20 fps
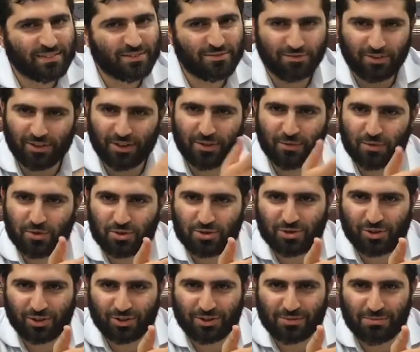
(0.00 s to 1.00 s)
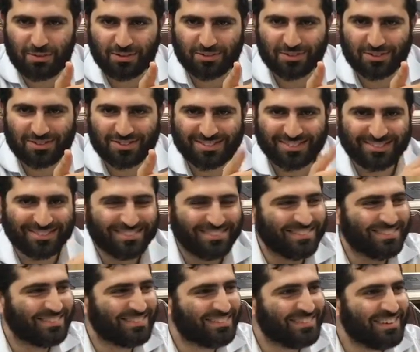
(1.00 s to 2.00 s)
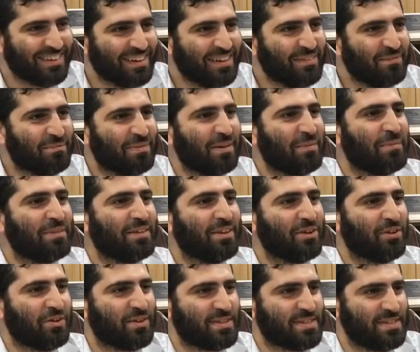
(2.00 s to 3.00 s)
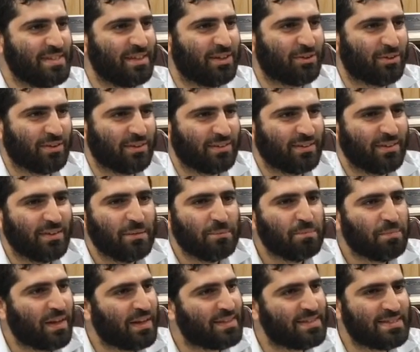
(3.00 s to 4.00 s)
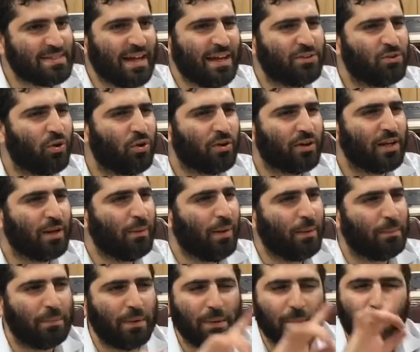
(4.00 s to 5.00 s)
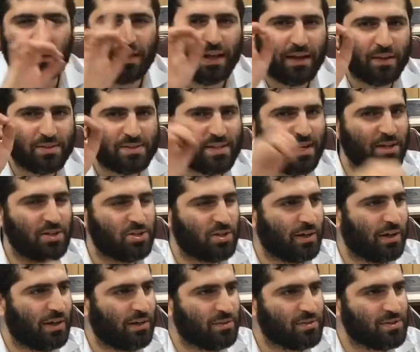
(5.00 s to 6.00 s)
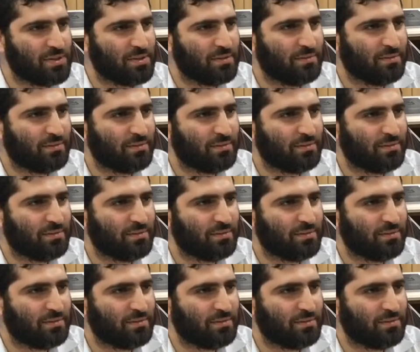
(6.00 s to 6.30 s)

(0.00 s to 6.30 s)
Funny, we just talked about this. But I'm gonna tell you a secret. It's not talking about people outside your house.